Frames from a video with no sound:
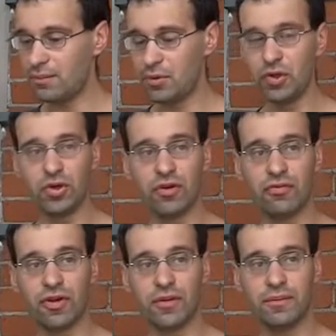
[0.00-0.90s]

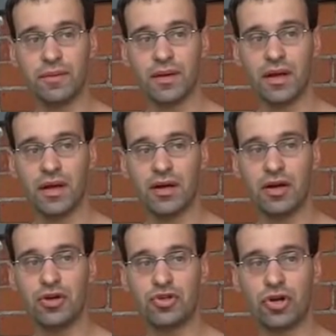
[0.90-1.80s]
Beautiful.
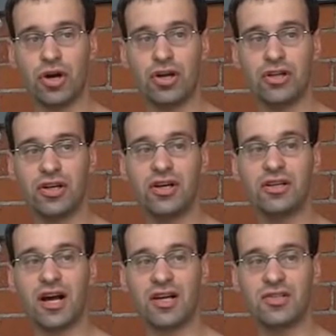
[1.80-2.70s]
Green shirt and
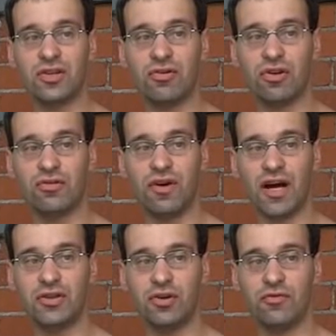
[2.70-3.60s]
green car Steele
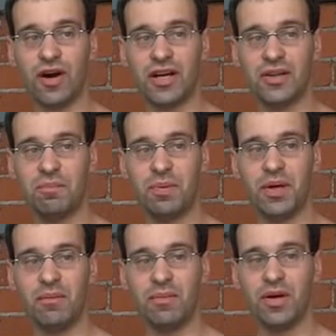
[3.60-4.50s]
Worldwide, you fucking
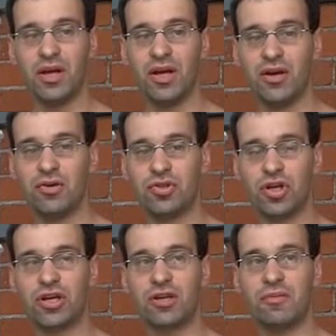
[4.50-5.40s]
pimp. You're
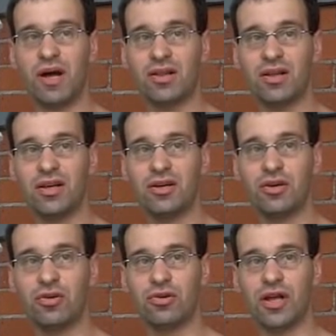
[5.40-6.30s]
drinking malt liquor,
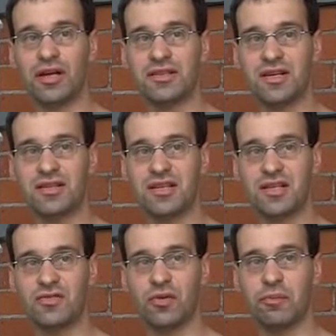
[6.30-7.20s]
you look like a
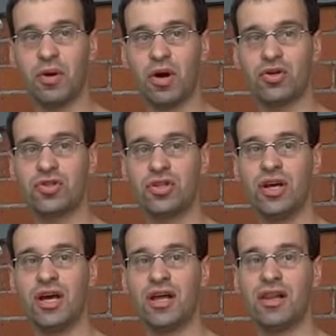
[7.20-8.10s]
successful person.
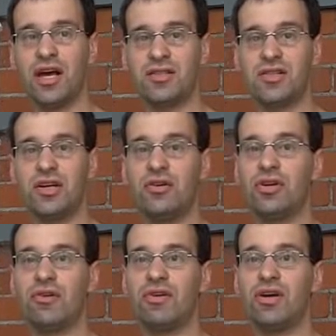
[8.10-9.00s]
Last year you
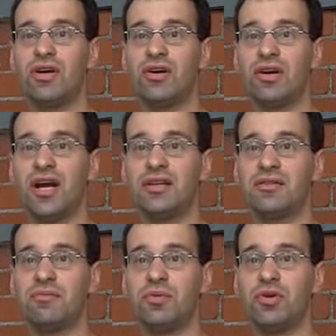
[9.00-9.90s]
have a
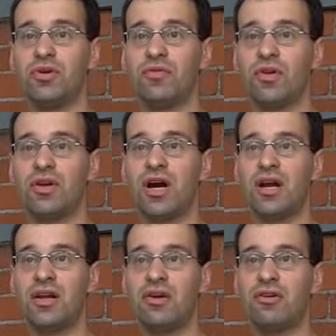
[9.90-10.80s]
red beautiful
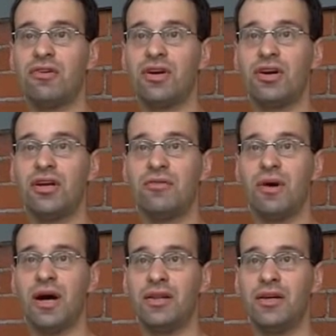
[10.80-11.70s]
car, now you have a green
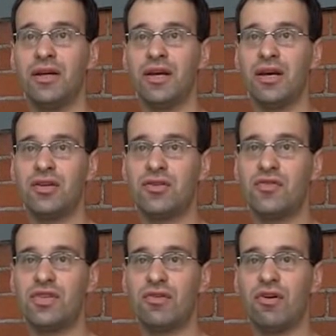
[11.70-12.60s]
one.
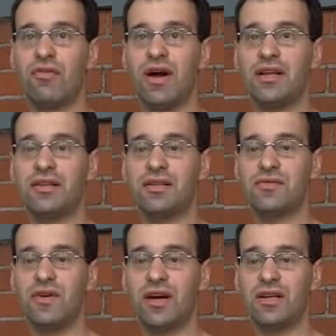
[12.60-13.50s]
So Silver White
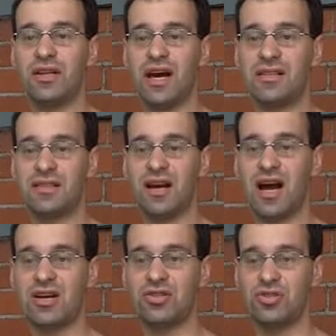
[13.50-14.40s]
has fucking nice
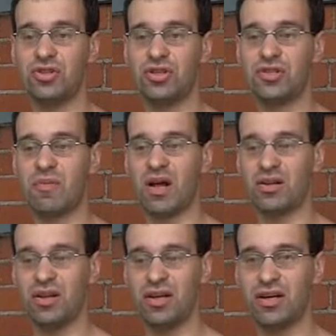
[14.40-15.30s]
cars and drinks
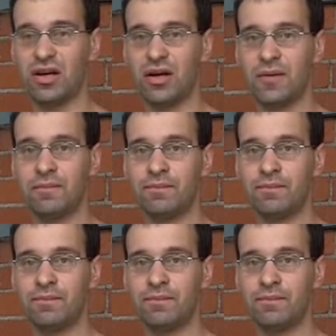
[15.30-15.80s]
malt liquor.